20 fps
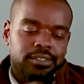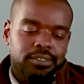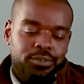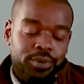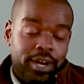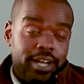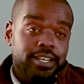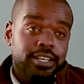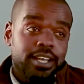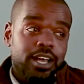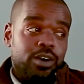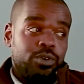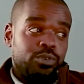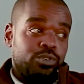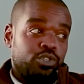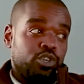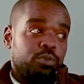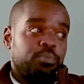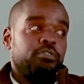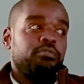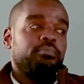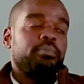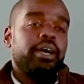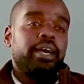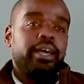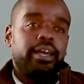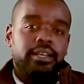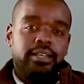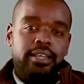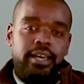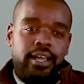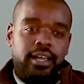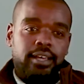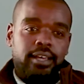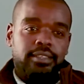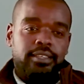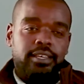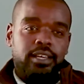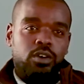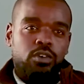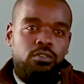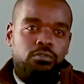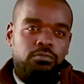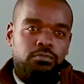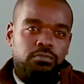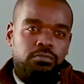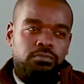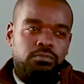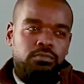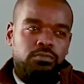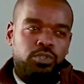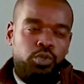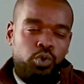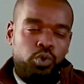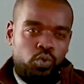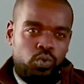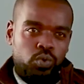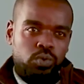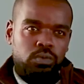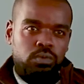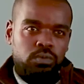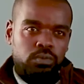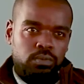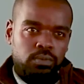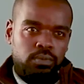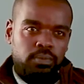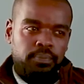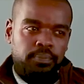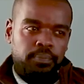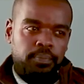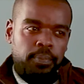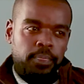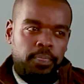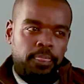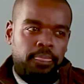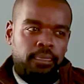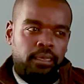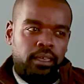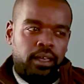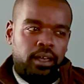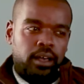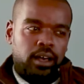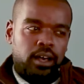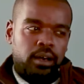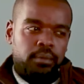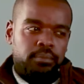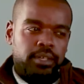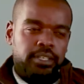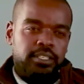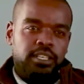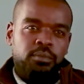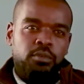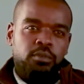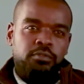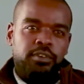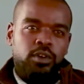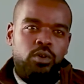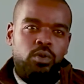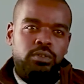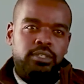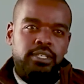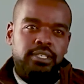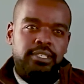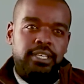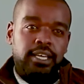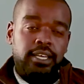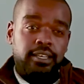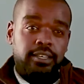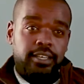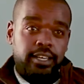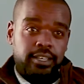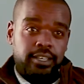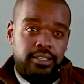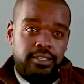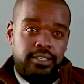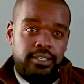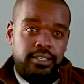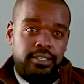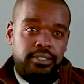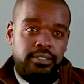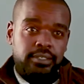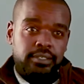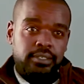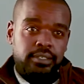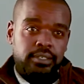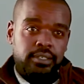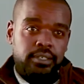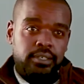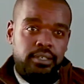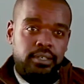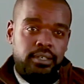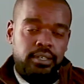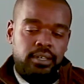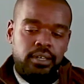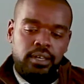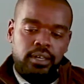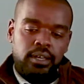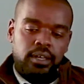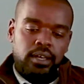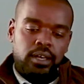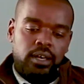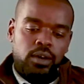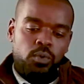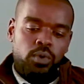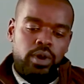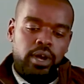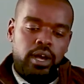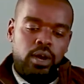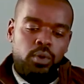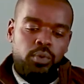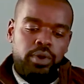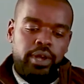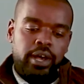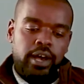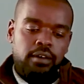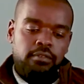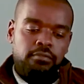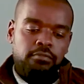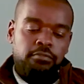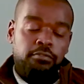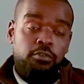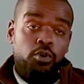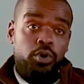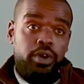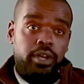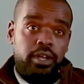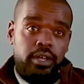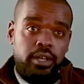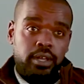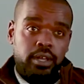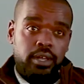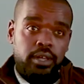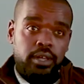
Right now, top of my head, I can think of two. Um, there's a movie called Sincerely Daisy, where we have Foy,